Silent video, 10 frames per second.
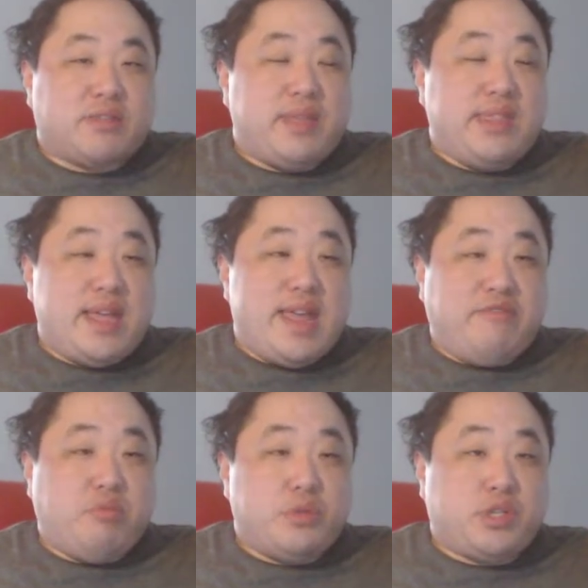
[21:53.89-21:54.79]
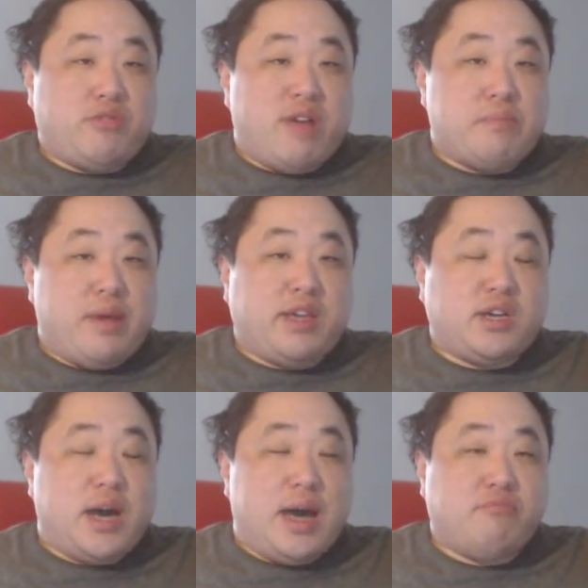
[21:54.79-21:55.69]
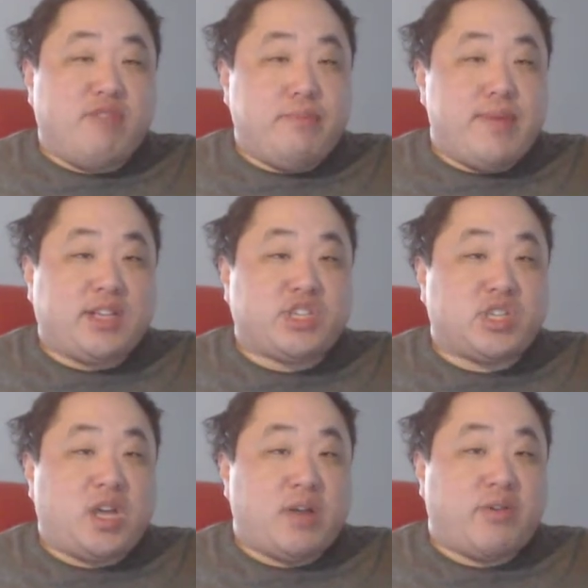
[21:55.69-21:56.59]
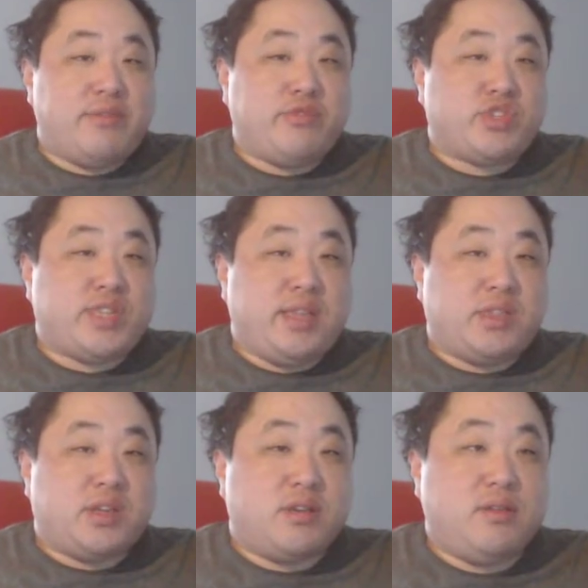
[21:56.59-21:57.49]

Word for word: I mean, not everyone's going to like my calm, laid back style. I understand that.